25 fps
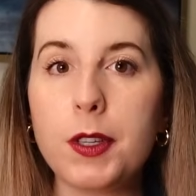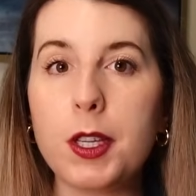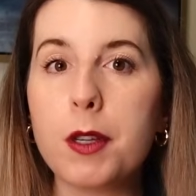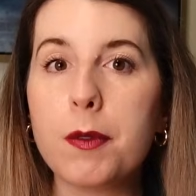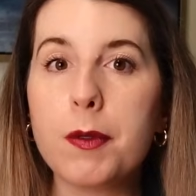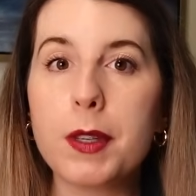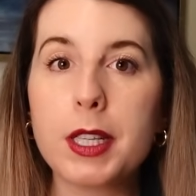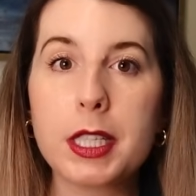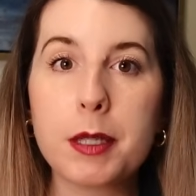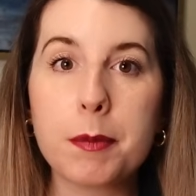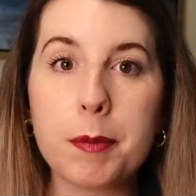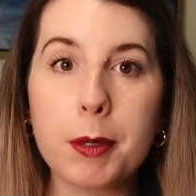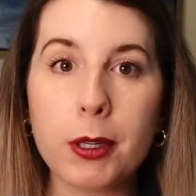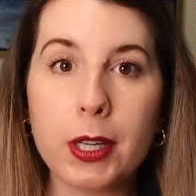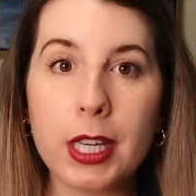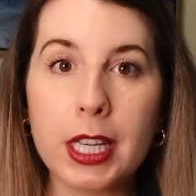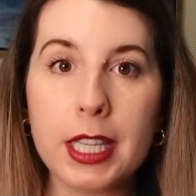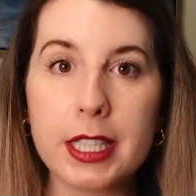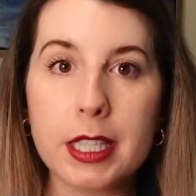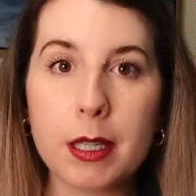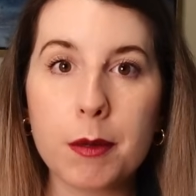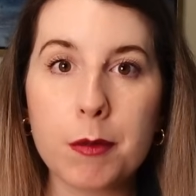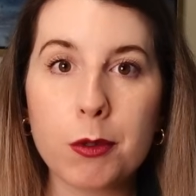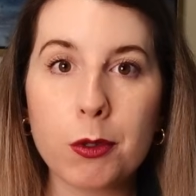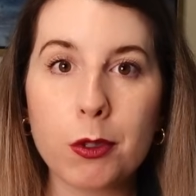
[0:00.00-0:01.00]
you've
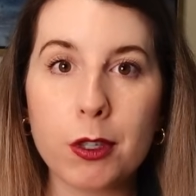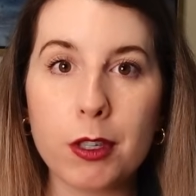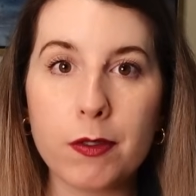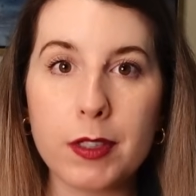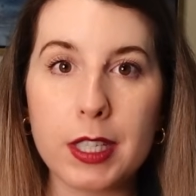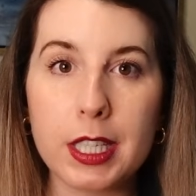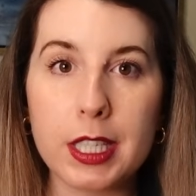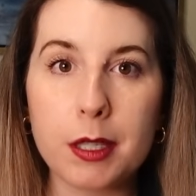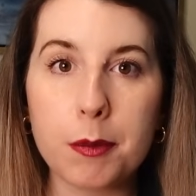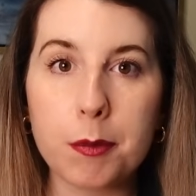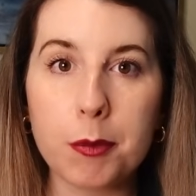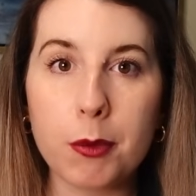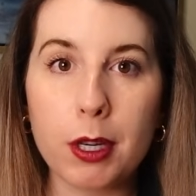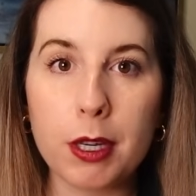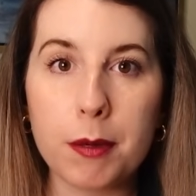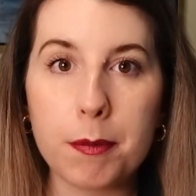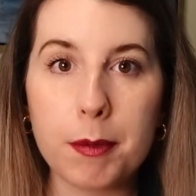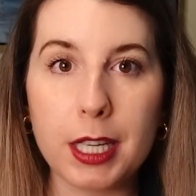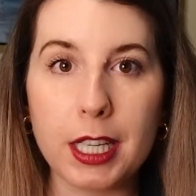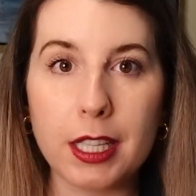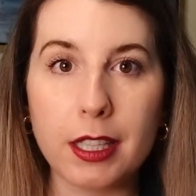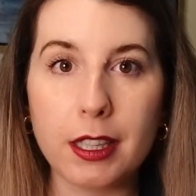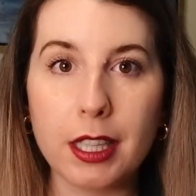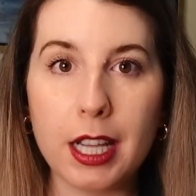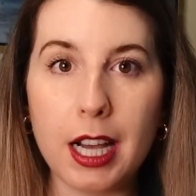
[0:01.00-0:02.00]
experienced some sort of
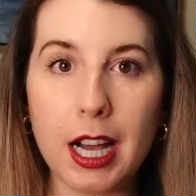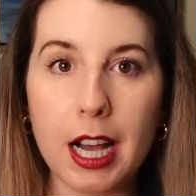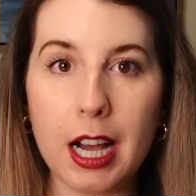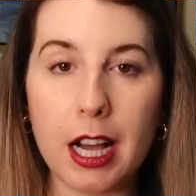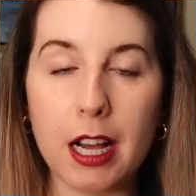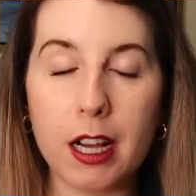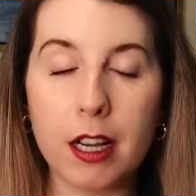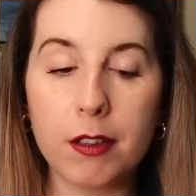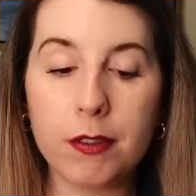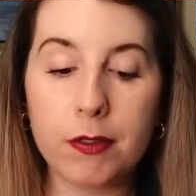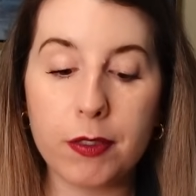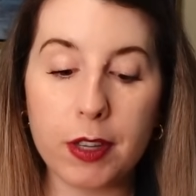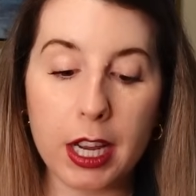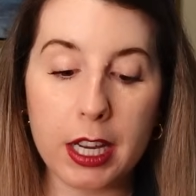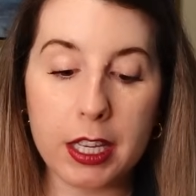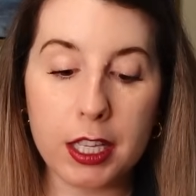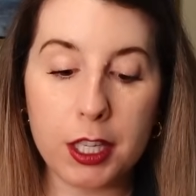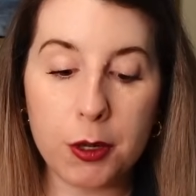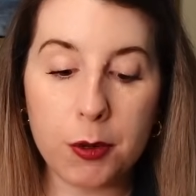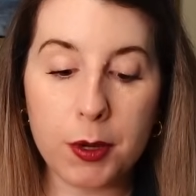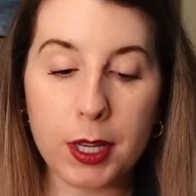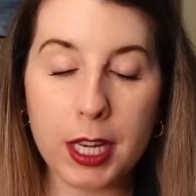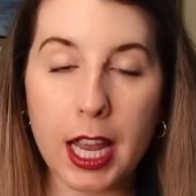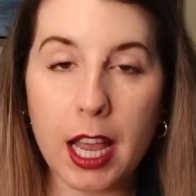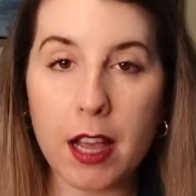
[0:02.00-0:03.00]
disappointment in love,
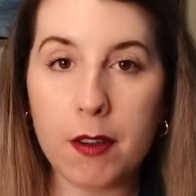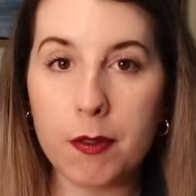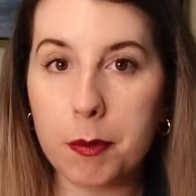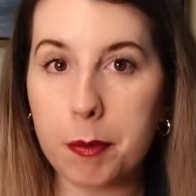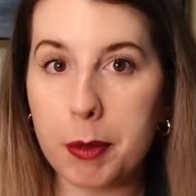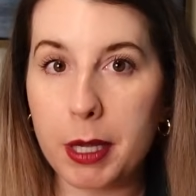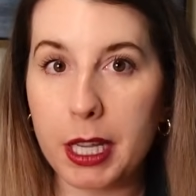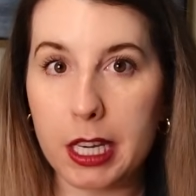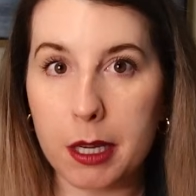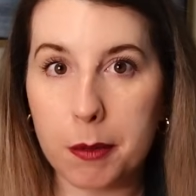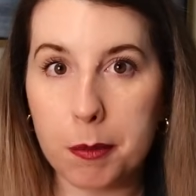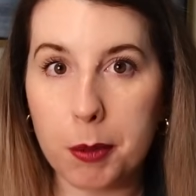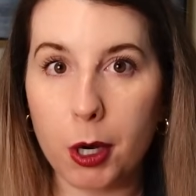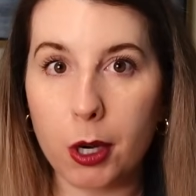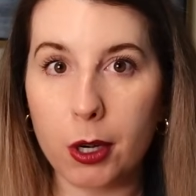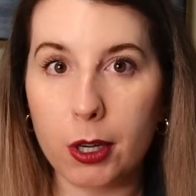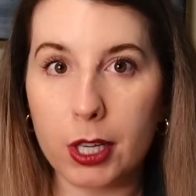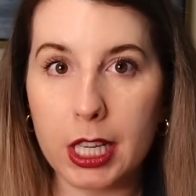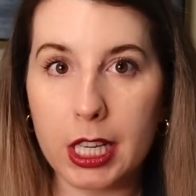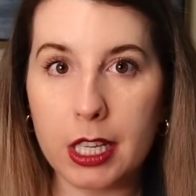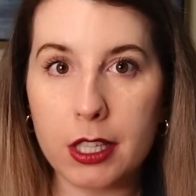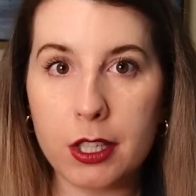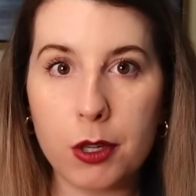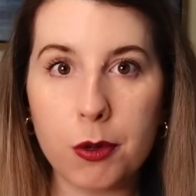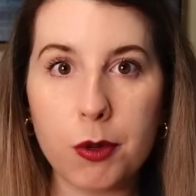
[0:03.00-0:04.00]
you can have a pity
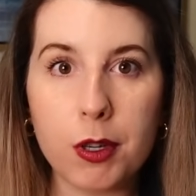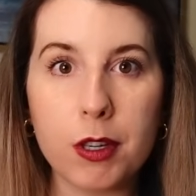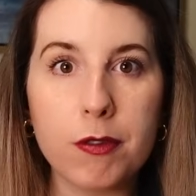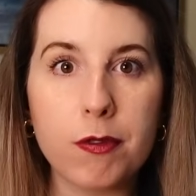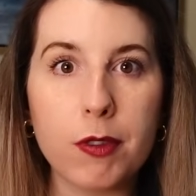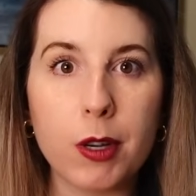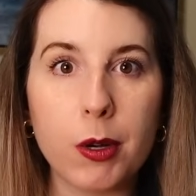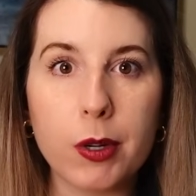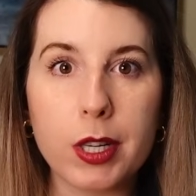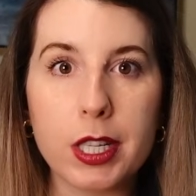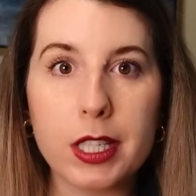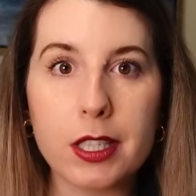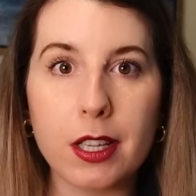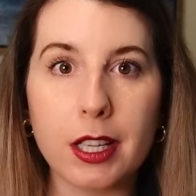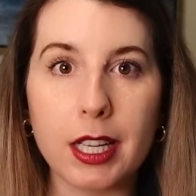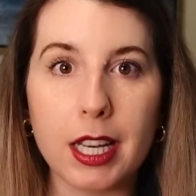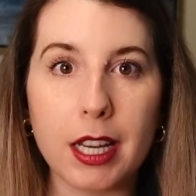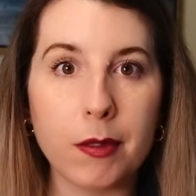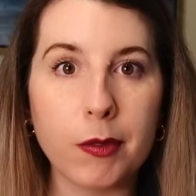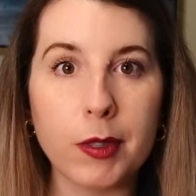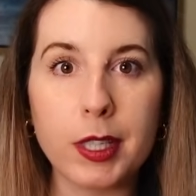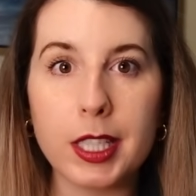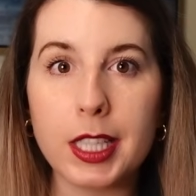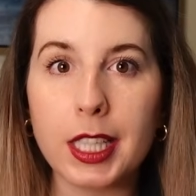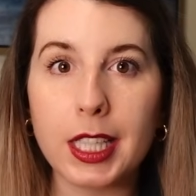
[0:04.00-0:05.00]
party and you can focus on
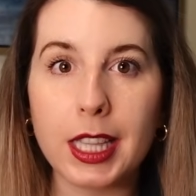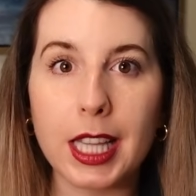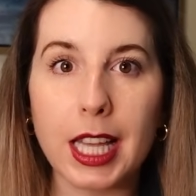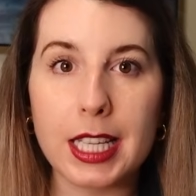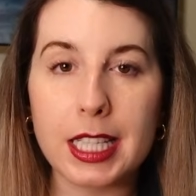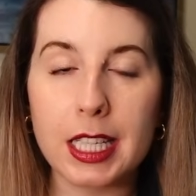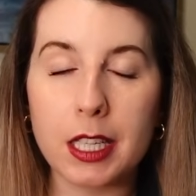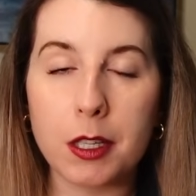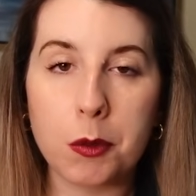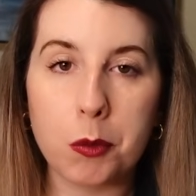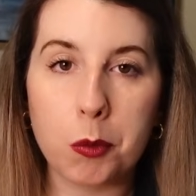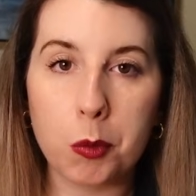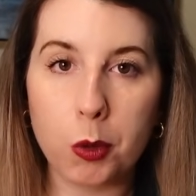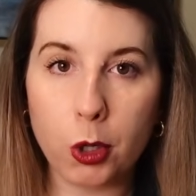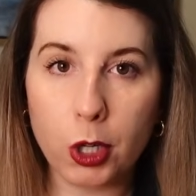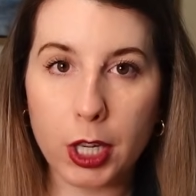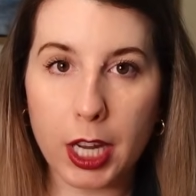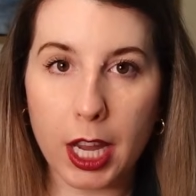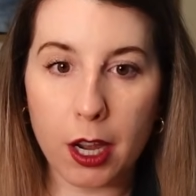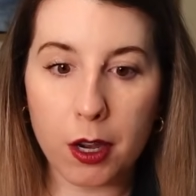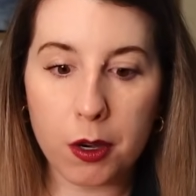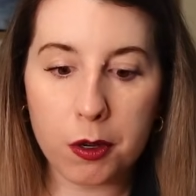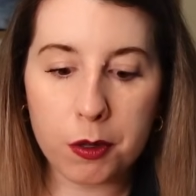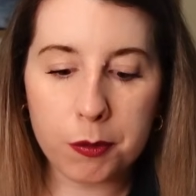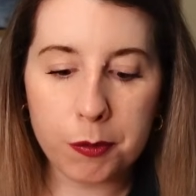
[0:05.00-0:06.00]
everything that didn't work
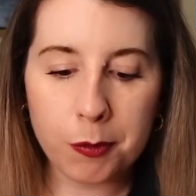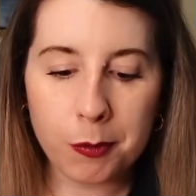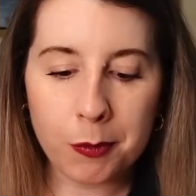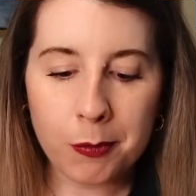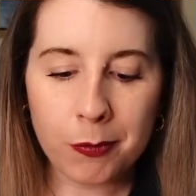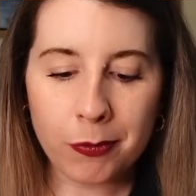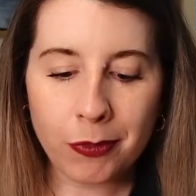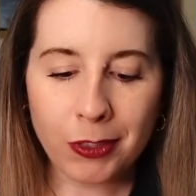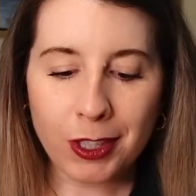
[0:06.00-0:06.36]
out.